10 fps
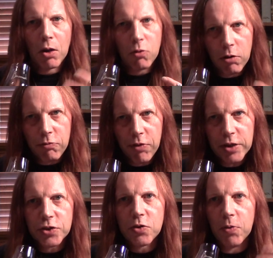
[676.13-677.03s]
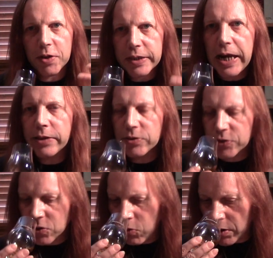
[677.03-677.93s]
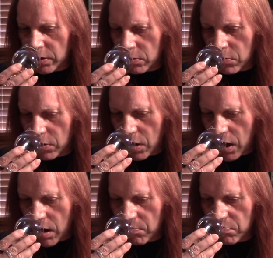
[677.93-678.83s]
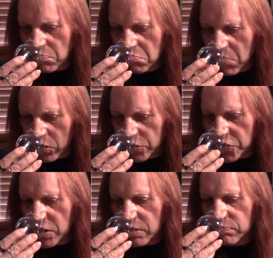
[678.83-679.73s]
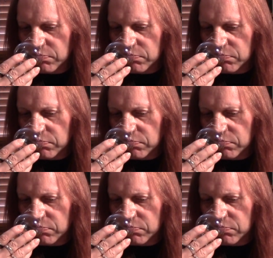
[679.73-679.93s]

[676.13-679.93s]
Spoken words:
Quite rich, quite dense, quite malty.